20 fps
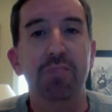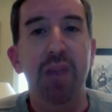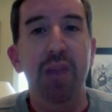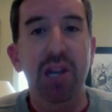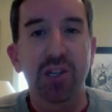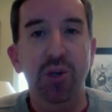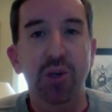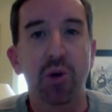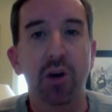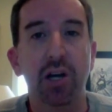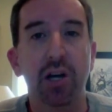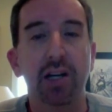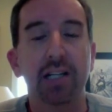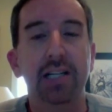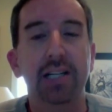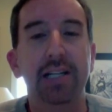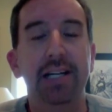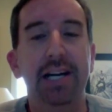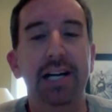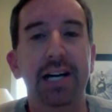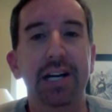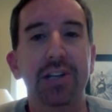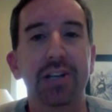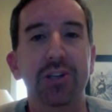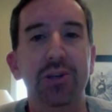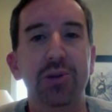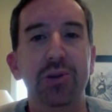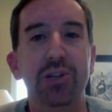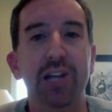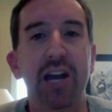mentor
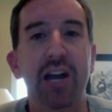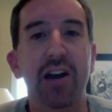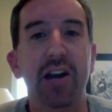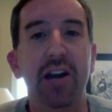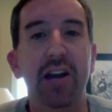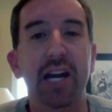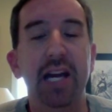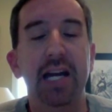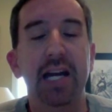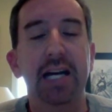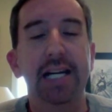to Terry,